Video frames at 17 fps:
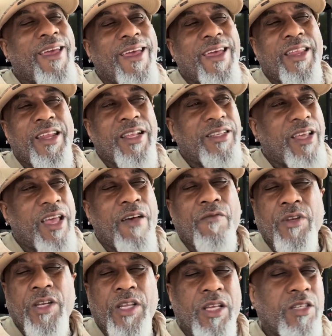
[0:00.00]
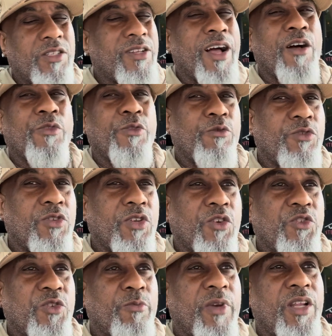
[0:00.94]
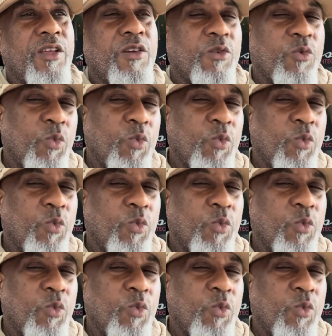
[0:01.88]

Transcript: And it's evidenced all through social media.